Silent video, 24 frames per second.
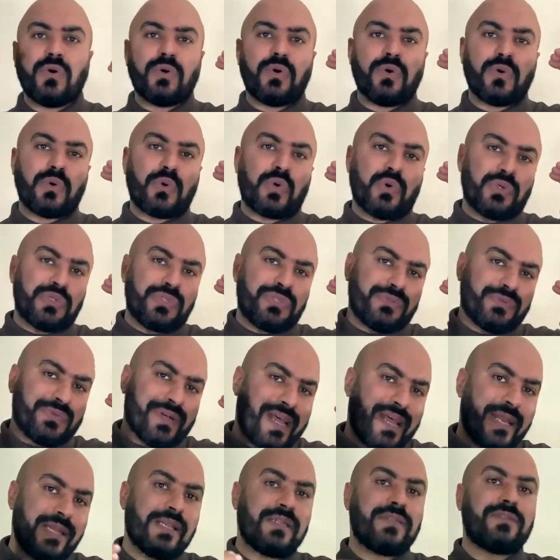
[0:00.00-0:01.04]

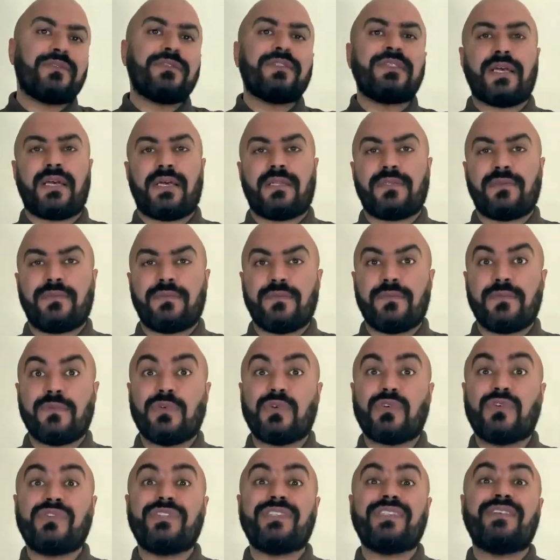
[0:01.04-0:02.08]
contrary to that,
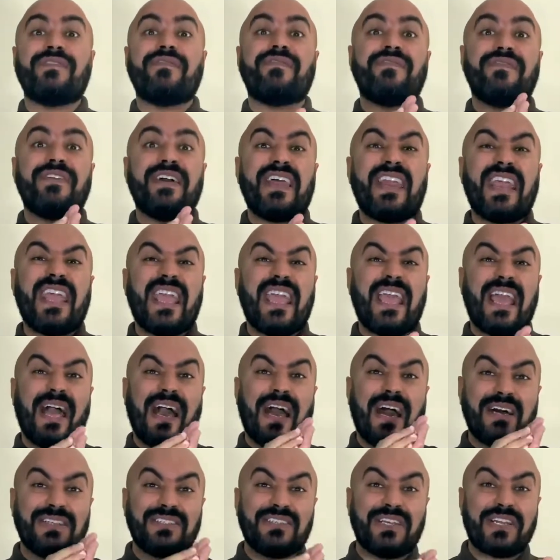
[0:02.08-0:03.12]
on the very
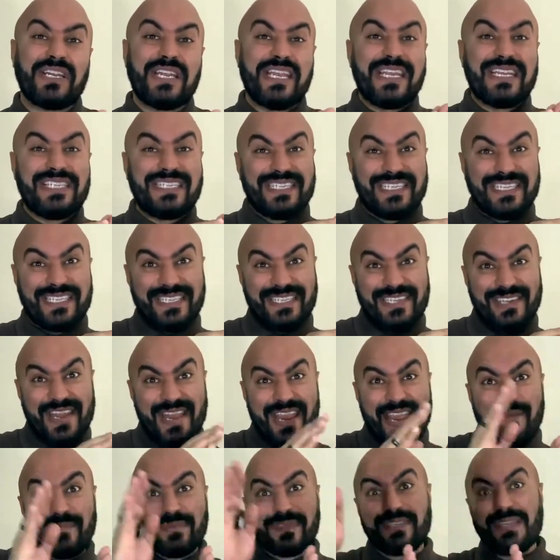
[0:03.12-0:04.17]
other
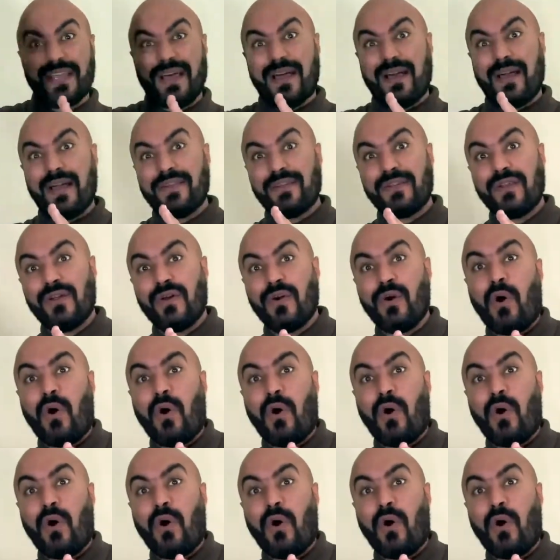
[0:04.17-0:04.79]
extreme side